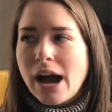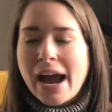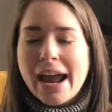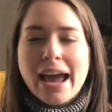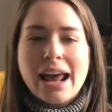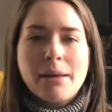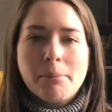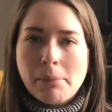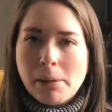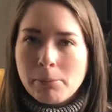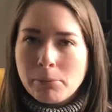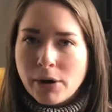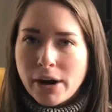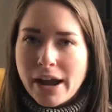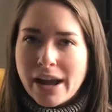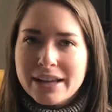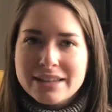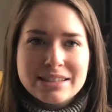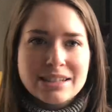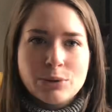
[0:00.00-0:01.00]
I had it
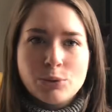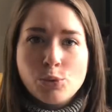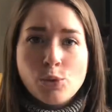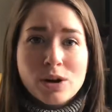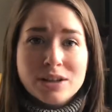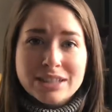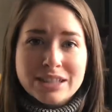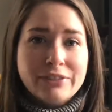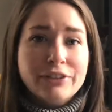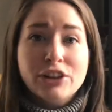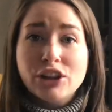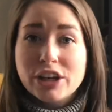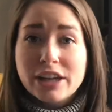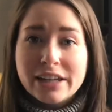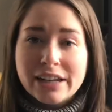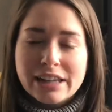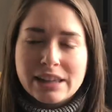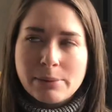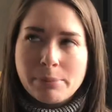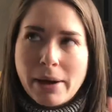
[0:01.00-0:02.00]
memorized and wasn't even
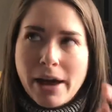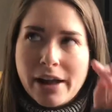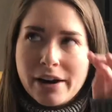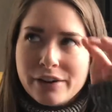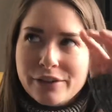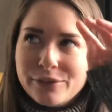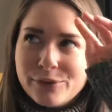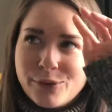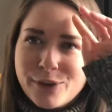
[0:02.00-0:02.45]
looking at the pattern